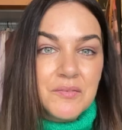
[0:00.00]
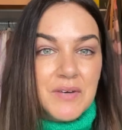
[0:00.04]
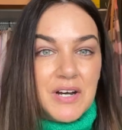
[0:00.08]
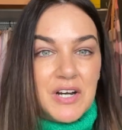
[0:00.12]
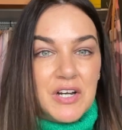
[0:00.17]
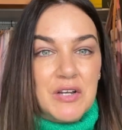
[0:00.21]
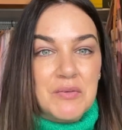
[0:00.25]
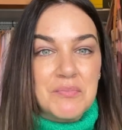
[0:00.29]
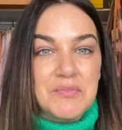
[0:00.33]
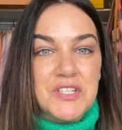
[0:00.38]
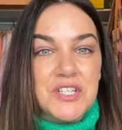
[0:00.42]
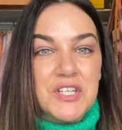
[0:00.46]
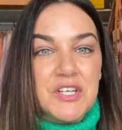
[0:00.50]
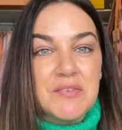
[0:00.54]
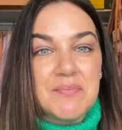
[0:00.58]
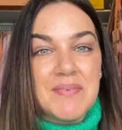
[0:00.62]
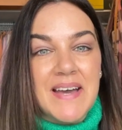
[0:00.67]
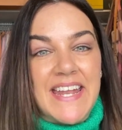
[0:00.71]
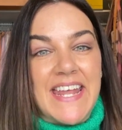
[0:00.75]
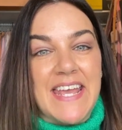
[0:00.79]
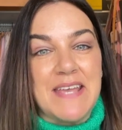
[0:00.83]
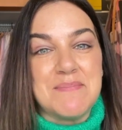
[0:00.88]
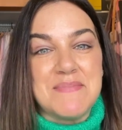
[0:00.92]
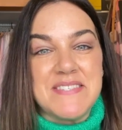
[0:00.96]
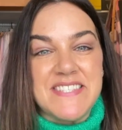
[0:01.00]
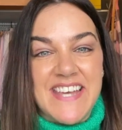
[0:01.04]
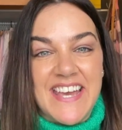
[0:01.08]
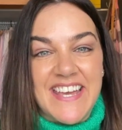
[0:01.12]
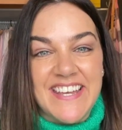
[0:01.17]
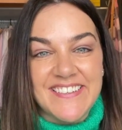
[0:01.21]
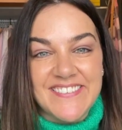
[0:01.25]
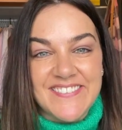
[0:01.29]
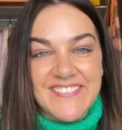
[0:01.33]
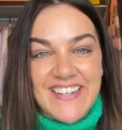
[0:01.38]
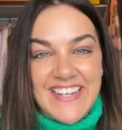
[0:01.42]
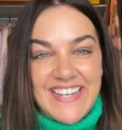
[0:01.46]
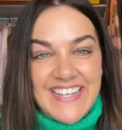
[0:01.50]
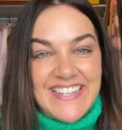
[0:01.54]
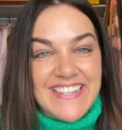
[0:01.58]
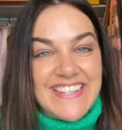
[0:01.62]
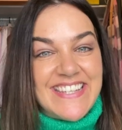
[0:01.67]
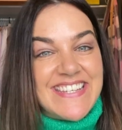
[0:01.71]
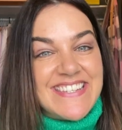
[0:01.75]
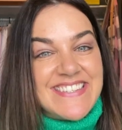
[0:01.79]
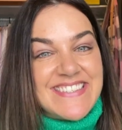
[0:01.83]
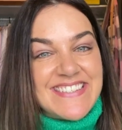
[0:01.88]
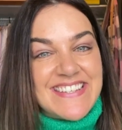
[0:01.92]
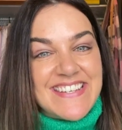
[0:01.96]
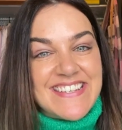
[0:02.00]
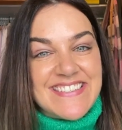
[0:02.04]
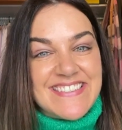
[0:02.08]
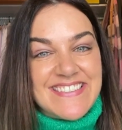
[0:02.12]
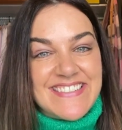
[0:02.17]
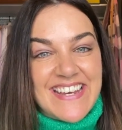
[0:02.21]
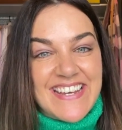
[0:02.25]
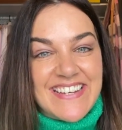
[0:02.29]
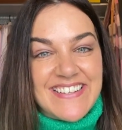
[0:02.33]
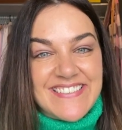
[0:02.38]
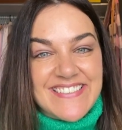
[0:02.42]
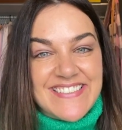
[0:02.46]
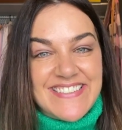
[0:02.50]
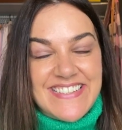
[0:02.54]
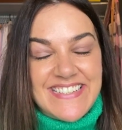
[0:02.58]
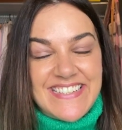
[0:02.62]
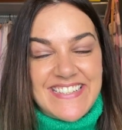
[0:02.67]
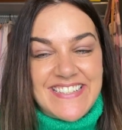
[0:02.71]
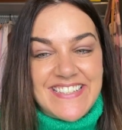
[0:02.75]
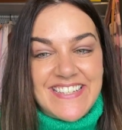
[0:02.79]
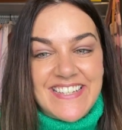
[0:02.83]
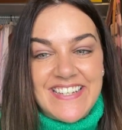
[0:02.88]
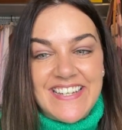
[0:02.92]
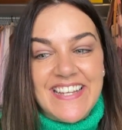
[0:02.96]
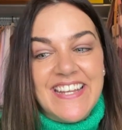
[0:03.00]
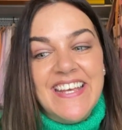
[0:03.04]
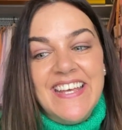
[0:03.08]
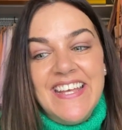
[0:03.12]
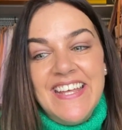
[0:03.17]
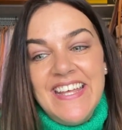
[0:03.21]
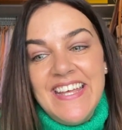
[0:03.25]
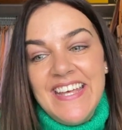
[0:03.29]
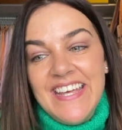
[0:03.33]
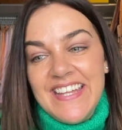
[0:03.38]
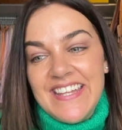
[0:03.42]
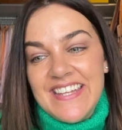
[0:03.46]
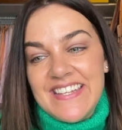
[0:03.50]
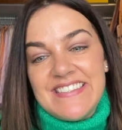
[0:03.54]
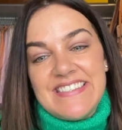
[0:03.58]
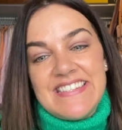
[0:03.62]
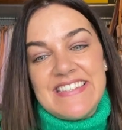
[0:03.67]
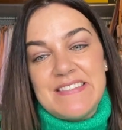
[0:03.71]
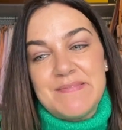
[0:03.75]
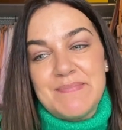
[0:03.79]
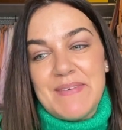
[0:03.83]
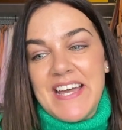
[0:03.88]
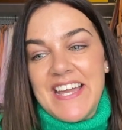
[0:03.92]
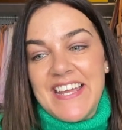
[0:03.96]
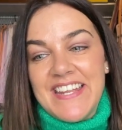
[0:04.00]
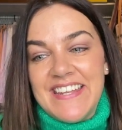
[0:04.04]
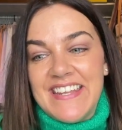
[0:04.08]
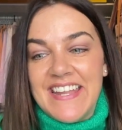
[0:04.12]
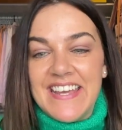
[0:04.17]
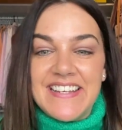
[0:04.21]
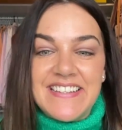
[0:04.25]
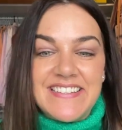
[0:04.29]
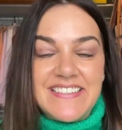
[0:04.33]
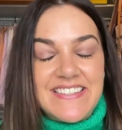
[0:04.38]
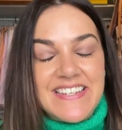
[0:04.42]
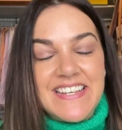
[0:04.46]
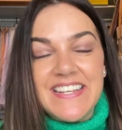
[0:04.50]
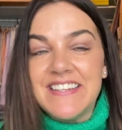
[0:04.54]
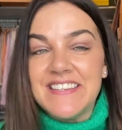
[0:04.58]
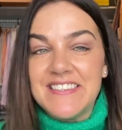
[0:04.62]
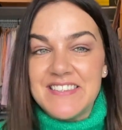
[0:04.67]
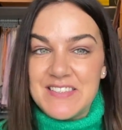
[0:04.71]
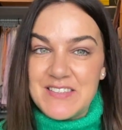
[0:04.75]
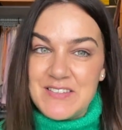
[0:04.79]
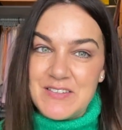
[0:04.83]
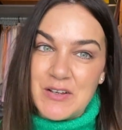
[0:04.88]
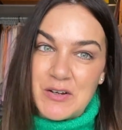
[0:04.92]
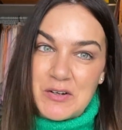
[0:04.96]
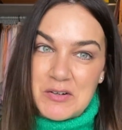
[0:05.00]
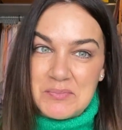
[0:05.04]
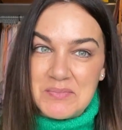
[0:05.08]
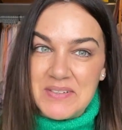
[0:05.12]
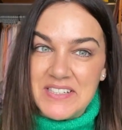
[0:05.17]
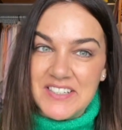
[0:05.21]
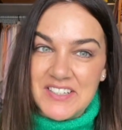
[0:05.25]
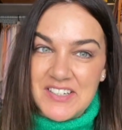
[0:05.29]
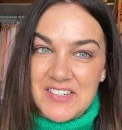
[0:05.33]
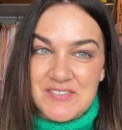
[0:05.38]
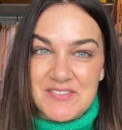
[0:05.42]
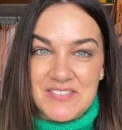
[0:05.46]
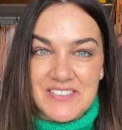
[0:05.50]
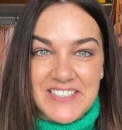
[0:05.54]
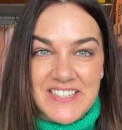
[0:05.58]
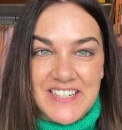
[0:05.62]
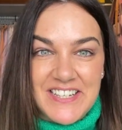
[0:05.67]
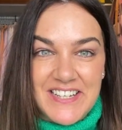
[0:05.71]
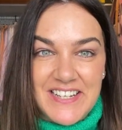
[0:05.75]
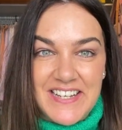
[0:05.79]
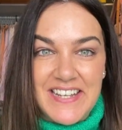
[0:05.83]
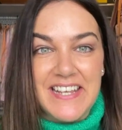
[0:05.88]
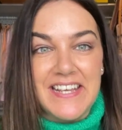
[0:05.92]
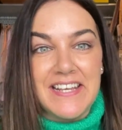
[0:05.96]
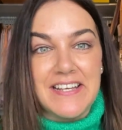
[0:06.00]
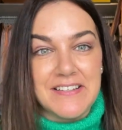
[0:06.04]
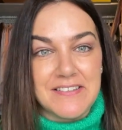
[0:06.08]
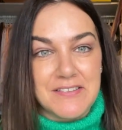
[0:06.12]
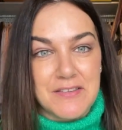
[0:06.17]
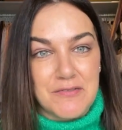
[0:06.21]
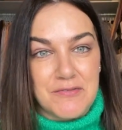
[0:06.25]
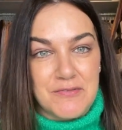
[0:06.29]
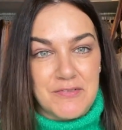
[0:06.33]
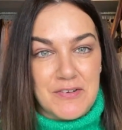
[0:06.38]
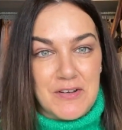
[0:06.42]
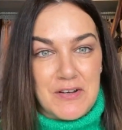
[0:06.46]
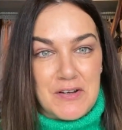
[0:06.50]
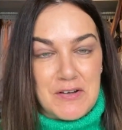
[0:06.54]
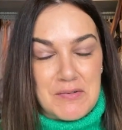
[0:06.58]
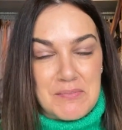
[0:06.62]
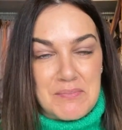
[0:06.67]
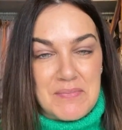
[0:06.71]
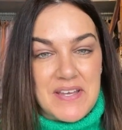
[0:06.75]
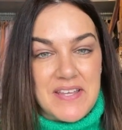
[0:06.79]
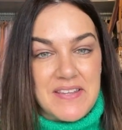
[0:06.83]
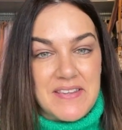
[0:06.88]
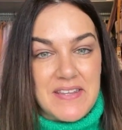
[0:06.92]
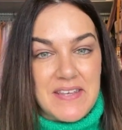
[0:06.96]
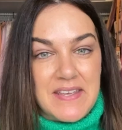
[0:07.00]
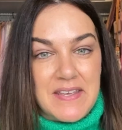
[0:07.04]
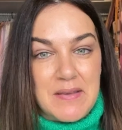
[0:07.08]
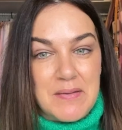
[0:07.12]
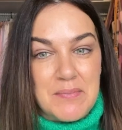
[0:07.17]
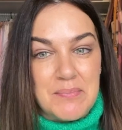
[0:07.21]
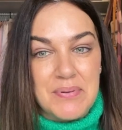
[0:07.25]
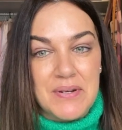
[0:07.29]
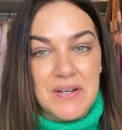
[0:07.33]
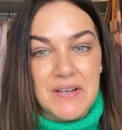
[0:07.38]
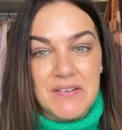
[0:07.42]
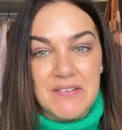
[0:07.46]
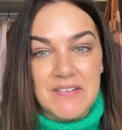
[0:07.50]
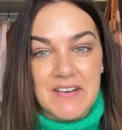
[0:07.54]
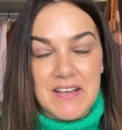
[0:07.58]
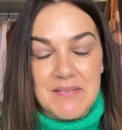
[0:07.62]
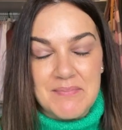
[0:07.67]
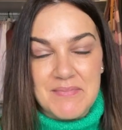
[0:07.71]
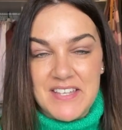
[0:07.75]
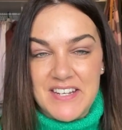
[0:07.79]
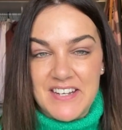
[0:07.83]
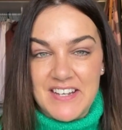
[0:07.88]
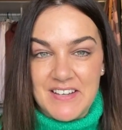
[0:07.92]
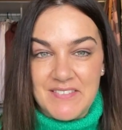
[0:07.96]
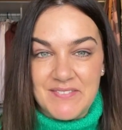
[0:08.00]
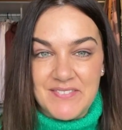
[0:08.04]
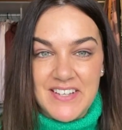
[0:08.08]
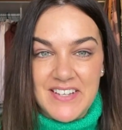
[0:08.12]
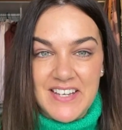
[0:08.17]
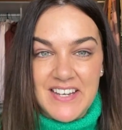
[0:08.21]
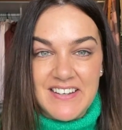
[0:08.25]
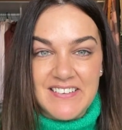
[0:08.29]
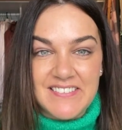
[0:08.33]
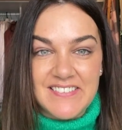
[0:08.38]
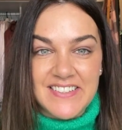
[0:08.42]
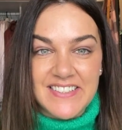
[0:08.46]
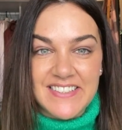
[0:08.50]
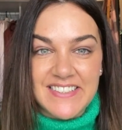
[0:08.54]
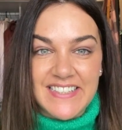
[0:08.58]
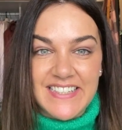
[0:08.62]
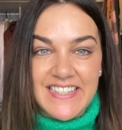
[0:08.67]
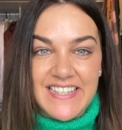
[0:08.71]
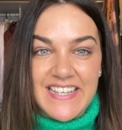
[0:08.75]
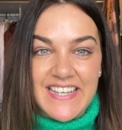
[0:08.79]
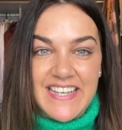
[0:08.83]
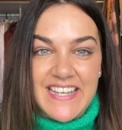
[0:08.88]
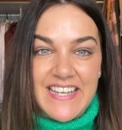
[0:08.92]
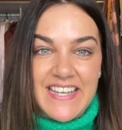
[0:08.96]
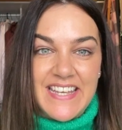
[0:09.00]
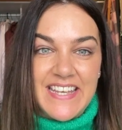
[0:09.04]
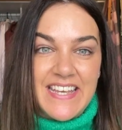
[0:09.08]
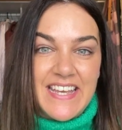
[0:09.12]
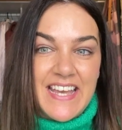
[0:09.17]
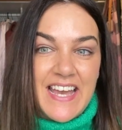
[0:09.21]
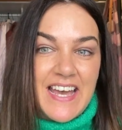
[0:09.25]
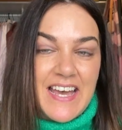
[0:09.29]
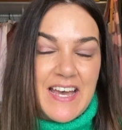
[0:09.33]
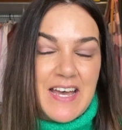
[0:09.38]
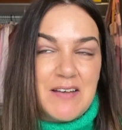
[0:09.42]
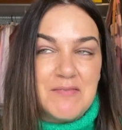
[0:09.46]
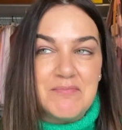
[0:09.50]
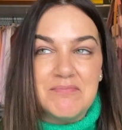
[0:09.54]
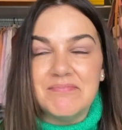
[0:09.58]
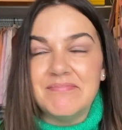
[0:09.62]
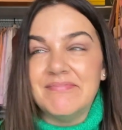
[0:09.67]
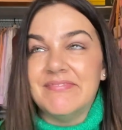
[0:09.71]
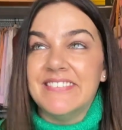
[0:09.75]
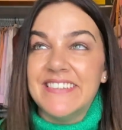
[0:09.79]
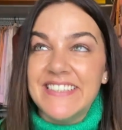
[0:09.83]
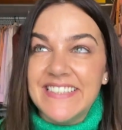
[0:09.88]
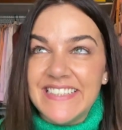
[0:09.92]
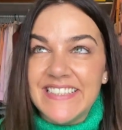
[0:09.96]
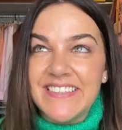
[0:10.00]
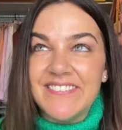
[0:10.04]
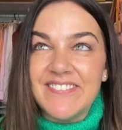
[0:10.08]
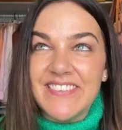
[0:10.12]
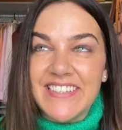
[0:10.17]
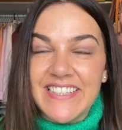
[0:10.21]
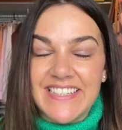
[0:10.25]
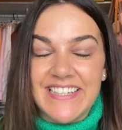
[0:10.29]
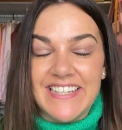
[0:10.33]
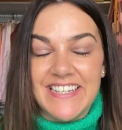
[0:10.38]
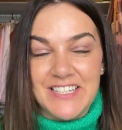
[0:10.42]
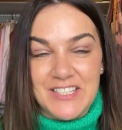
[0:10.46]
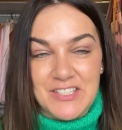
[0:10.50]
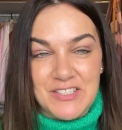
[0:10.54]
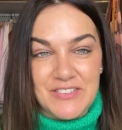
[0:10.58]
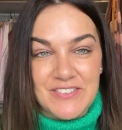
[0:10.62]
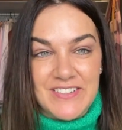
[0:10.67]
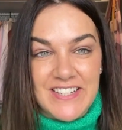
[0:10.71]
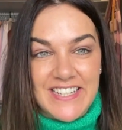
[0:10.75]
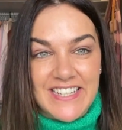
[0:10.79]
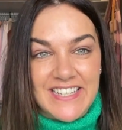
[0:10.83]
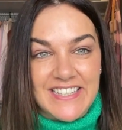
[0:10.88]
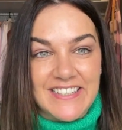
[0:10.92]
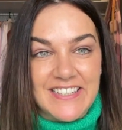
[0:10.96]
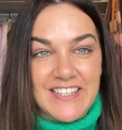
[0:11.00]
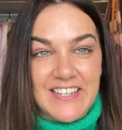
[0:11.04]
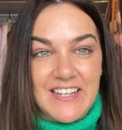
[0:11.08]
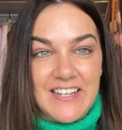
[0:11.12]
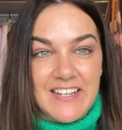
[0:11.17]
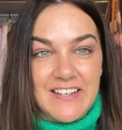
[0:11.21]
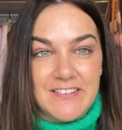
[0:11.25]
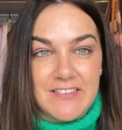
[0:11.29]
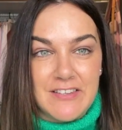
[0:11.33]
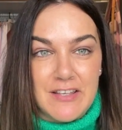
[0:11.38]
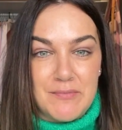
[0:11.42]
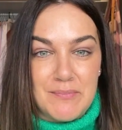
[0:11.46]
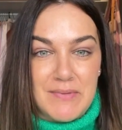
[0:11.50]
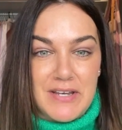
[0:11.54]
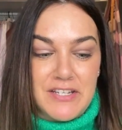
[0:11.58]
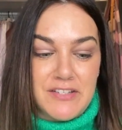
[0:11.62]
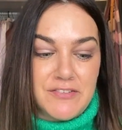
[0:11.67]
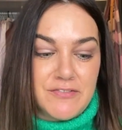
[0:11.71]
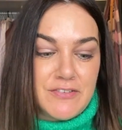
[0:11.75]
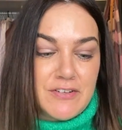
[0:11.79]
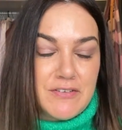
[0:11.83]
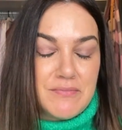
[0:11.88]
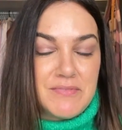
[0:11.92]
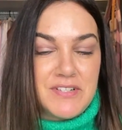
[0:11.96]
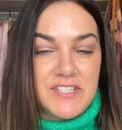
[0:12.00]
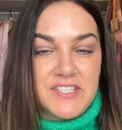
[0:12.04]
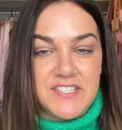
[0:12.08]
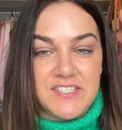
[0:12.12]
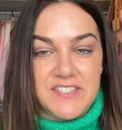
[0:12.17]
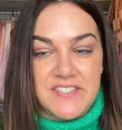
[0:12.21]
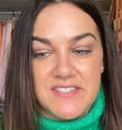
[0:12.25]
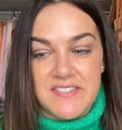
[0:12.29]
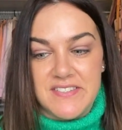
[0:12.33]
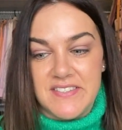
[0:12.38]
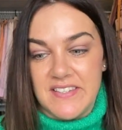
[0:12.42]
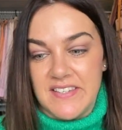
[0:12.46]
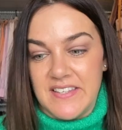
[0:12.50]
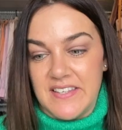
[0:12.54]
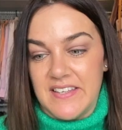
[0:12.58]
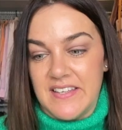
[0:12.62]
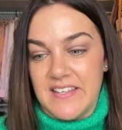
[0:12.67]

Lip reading: Welcome to you. My name's Dale, and this is Dale's Addiction. This is my next installment of learnings from the program that I'm currently really, really enjoying and learning so much from, which is